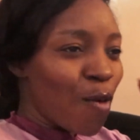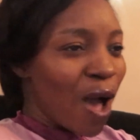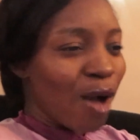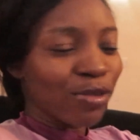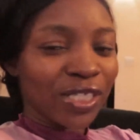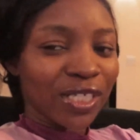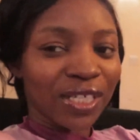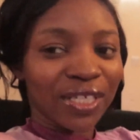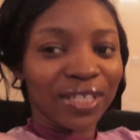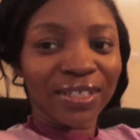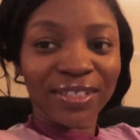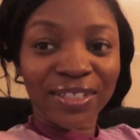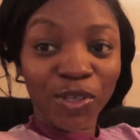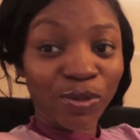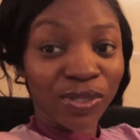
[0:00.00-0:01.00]
How will she?
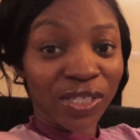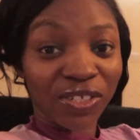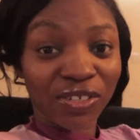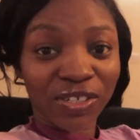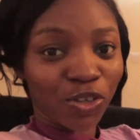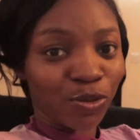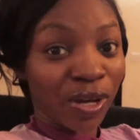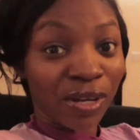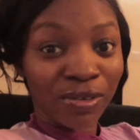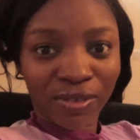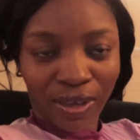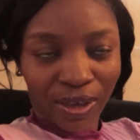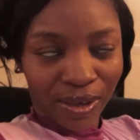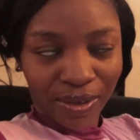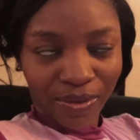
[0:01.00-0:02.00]
They'll be saying, no, I don't care.